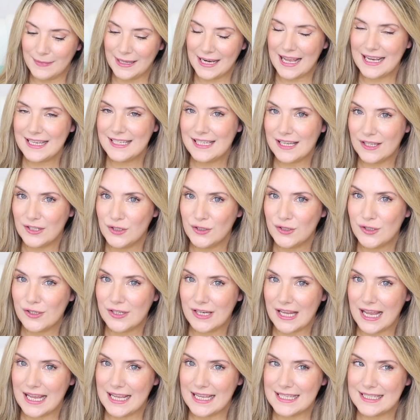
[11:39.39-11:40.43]
But I tell you,
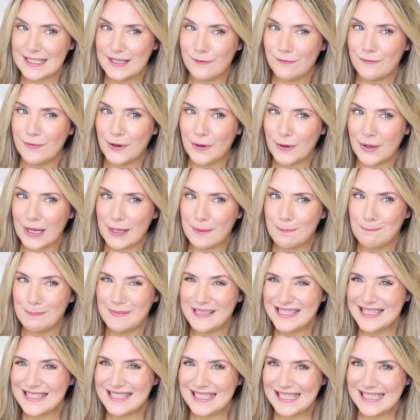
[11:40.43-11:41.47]
today is a very
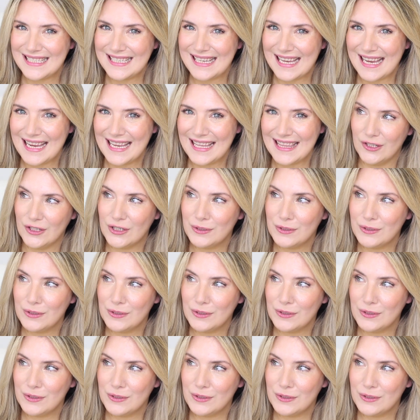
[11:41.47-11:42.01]
misty day.